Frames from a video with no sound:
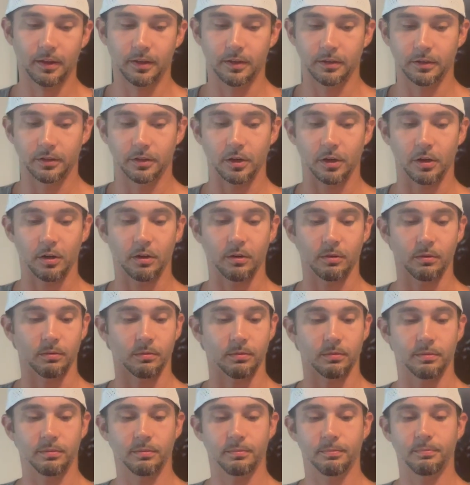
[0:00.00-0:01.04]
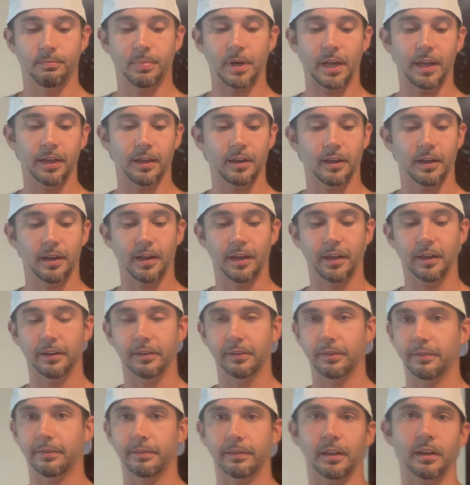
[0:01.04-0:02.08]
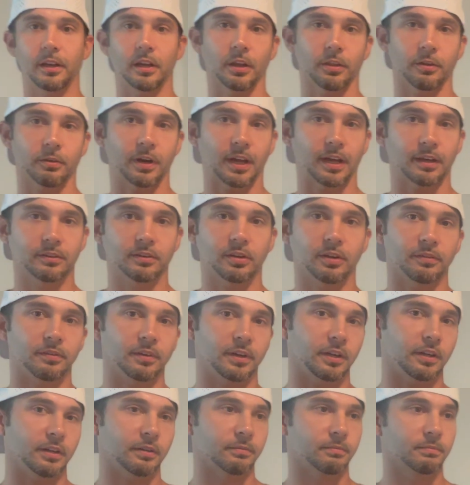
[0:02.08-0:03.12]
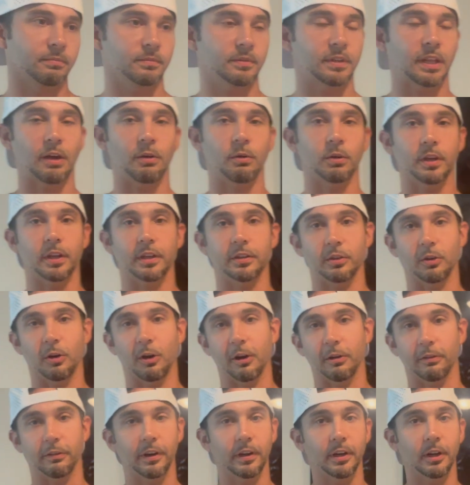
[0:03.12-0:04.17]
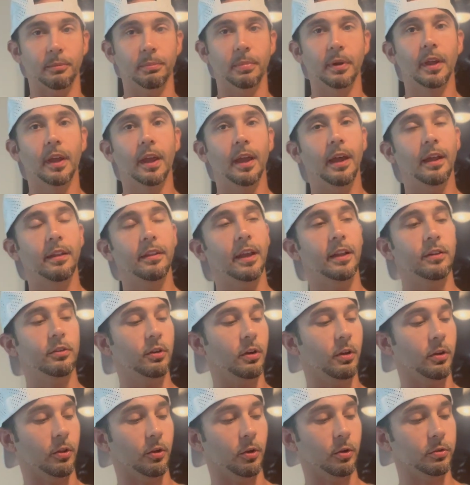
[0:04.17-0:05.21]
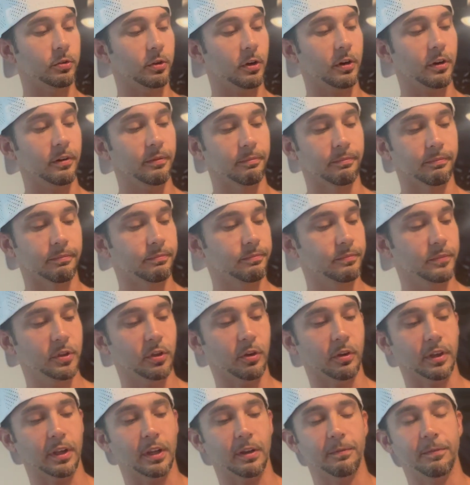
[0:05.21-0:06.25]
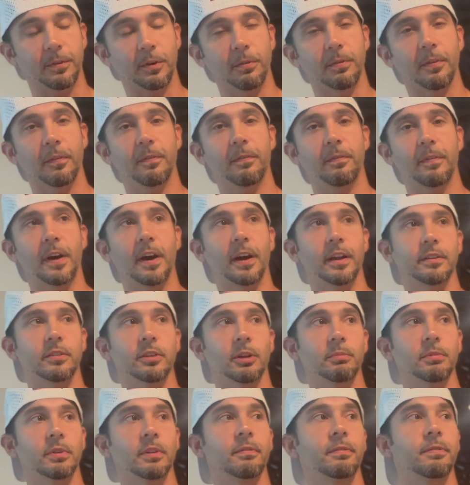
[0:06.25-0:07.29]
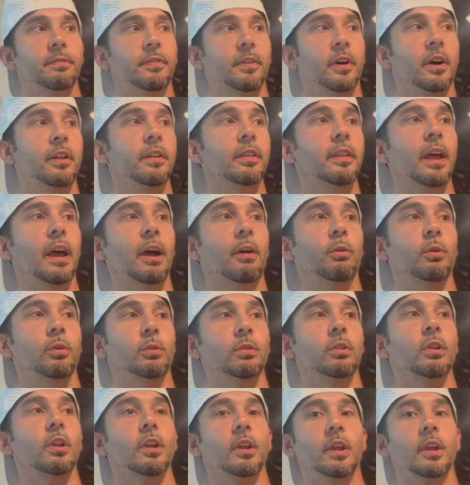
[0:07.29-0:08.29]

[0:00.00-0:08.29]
Go, bike, hike, any other activity that will get the heart rate up. And that's all those are. So again, if you find something fun that will